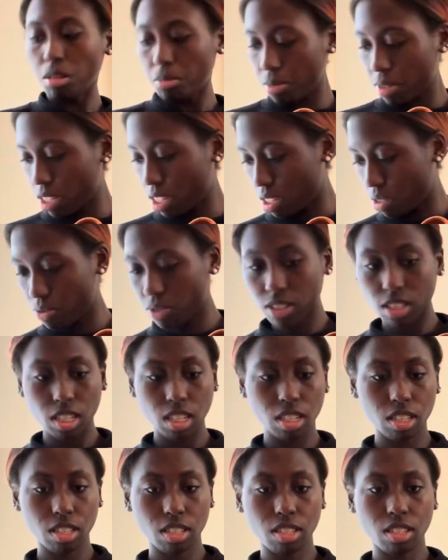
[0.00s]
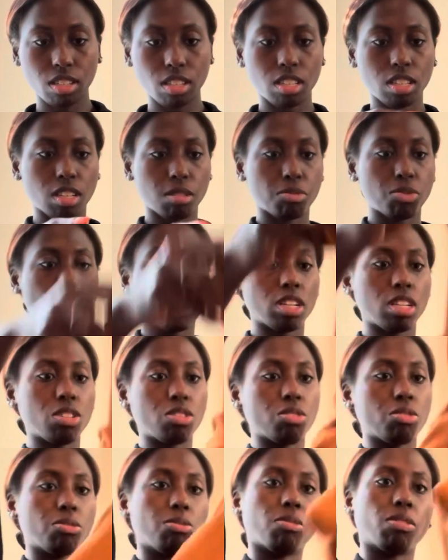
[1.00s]
Please, really? I'm trying to
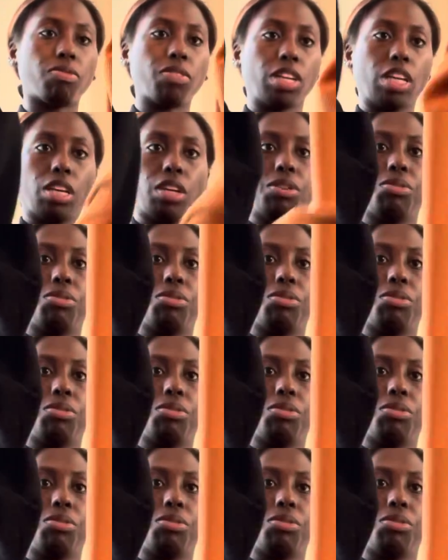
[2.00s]
do a video.